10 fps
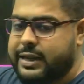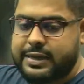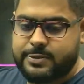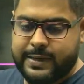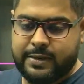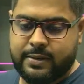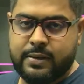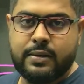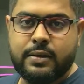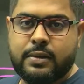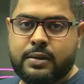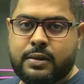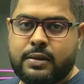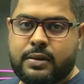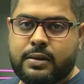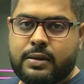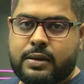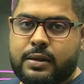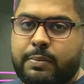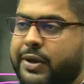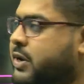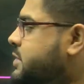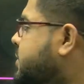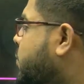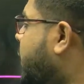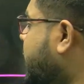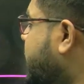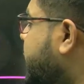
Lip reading: as well. Because what do